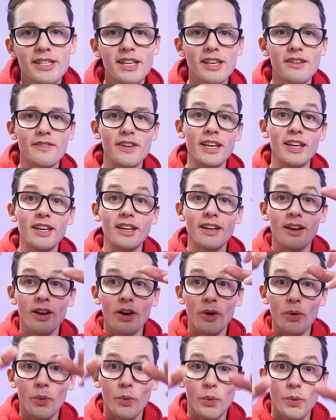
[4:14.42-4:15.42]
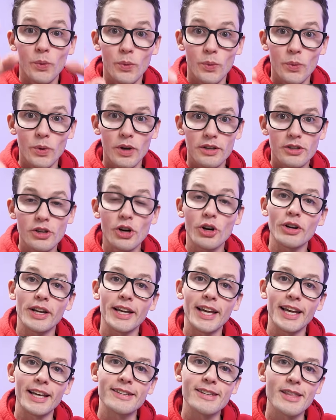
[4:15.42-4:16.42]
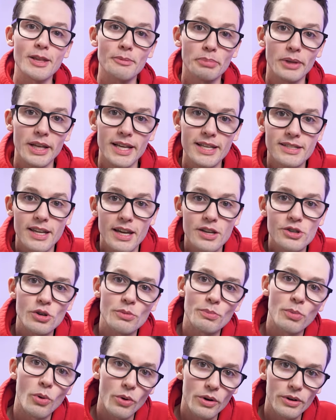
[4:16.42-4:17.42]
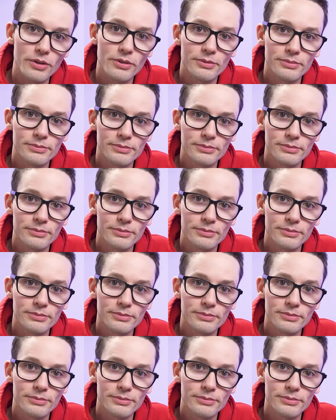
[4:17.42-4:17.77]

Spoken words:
TV turning into the PlayStation Portal.